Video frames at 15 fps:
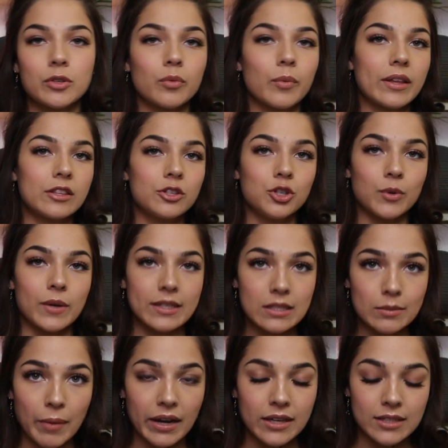or the way that you
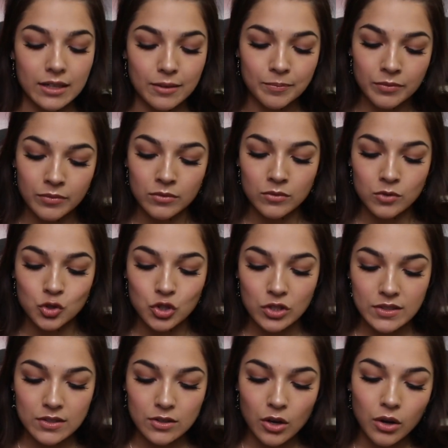expected,
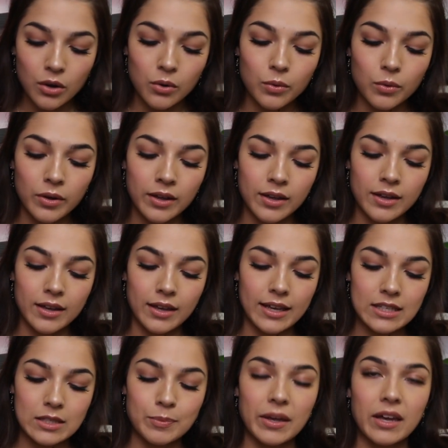just know it's